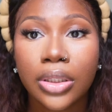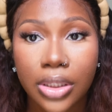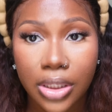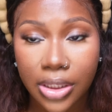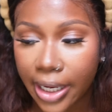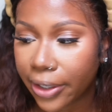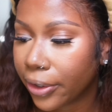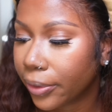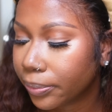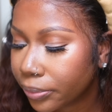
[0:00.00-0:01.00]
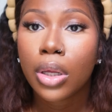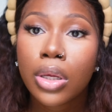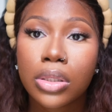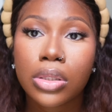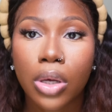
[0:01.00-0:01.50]
She's that girl.
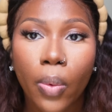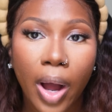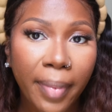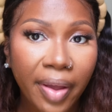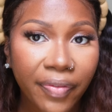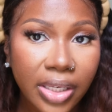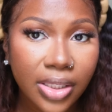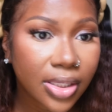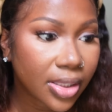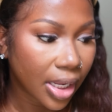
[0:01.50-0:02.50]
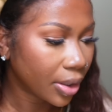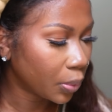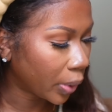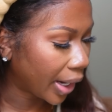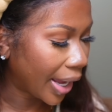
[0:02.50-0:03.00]
So while my face is
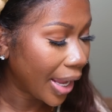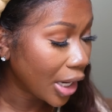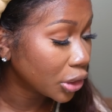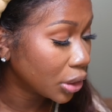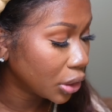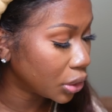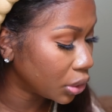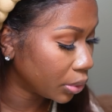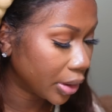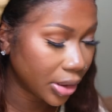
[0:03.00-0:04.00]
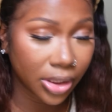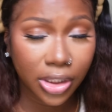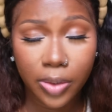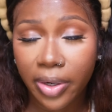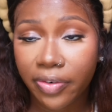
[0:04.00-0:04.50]
setting, what I actually do, and this is
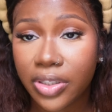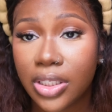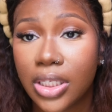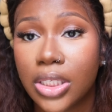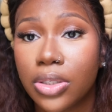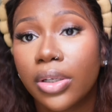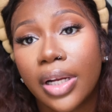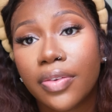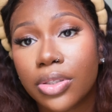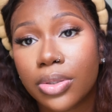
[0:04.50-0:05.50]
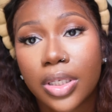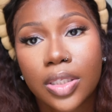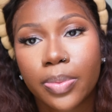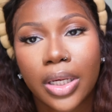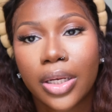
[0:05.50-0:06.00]
just preferences, you don't have to do this,
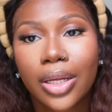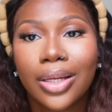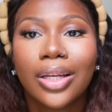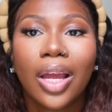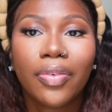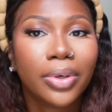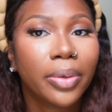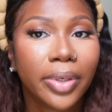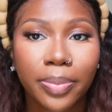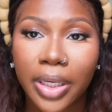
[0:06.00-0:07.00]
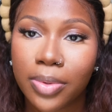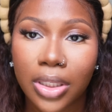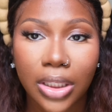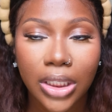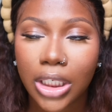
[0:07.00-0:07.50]
but if you really want your makeup to
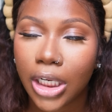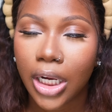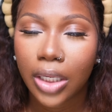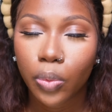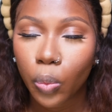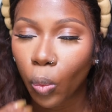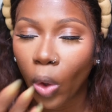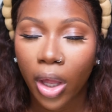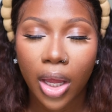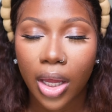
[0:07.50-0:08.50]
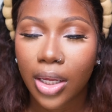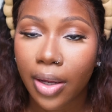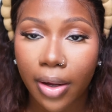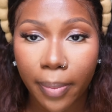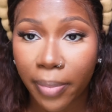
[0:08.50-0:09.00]
look
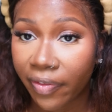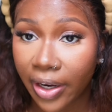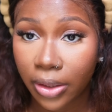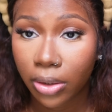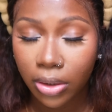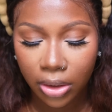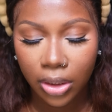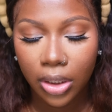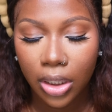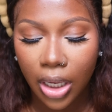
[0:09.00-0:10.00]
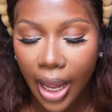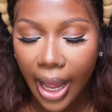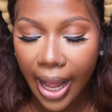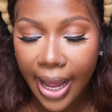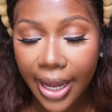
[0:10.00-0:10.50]
perfecto,
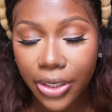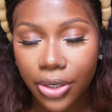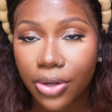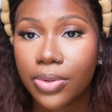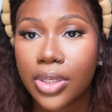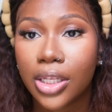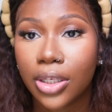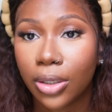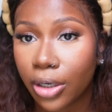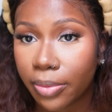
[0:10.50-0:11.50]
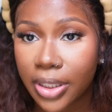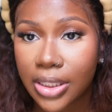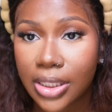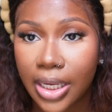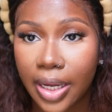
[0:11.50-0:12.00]
I use the Laura
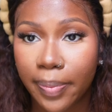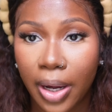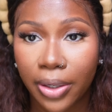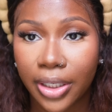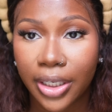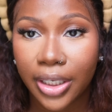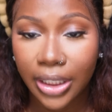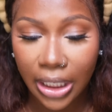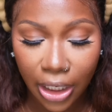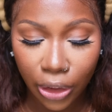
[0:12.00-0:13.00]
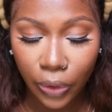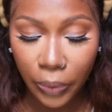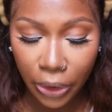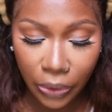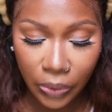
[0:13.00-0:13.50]
Mercier powder in the color
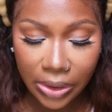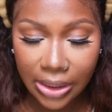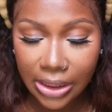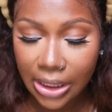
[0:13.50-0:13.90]
Rose,